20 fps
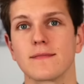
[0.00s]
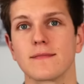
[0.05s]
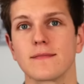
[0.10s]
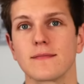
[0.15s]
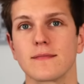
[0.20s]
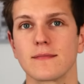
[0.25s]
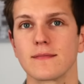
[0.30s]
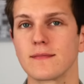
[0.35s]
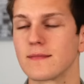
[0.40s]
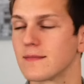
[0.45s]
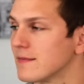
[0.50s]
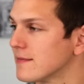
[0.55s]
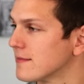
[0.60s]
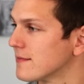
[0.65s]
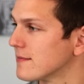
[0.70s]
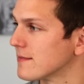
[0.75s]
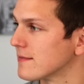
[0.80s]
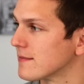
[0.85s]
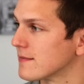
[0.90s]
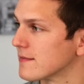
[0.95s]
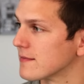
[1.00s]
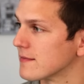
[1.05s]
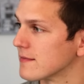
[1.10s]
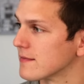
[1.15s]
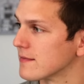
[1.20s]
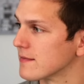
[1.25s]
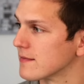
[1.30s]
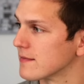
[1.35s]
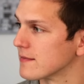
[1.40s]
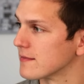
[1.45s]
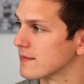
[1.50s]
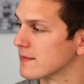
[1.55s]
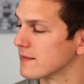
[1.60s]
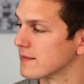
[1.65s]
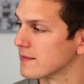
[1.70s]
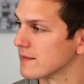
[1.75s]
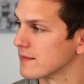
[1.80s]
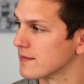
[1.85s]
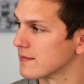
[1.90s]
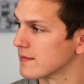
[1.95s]

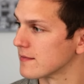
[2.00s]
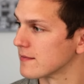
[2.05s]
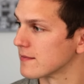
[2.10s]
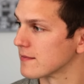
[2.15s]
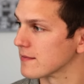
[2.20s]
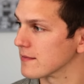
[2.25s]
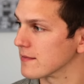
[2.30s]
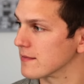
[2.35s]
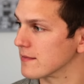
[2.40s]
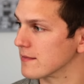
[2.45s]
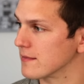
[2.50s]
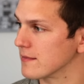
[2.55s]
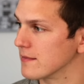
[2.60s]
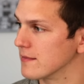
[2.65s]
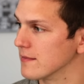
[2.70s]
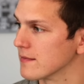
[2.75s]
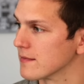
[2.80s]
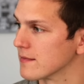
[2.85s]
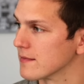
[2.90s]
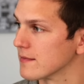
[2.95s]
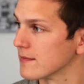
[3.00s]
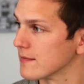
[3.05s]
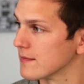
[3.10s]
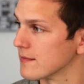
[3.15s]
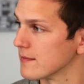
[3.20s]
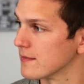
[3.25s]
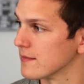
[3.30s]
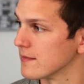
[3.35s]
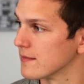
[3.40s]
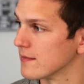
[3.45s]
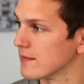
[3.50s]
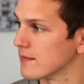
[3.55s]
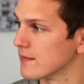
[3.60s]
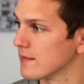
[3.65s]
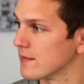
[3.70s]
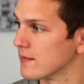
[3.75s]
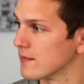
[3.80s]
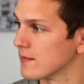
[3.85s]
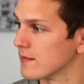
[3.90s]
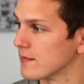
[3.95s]

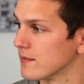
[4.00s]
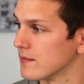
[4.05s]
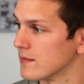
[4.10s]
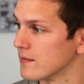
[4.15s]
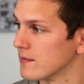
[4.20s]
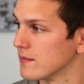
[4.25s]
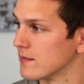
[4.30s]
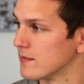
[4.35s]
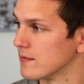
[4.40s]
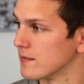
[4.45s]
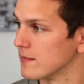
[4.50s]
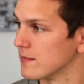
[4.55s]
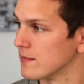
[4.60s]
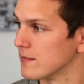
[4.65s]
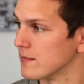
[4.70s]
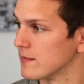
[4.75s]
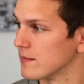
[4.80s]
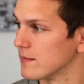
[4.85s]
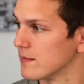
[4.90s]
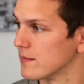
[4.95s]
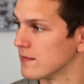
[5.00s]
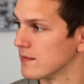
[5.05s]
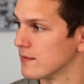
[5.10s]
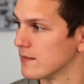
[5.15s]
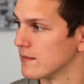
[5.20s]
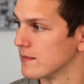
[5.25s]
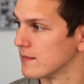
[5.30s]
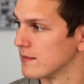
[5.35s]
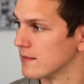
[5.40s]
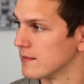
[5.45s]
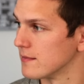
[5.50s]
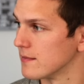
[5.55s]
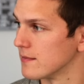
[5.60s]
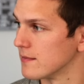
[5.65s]
[no speech]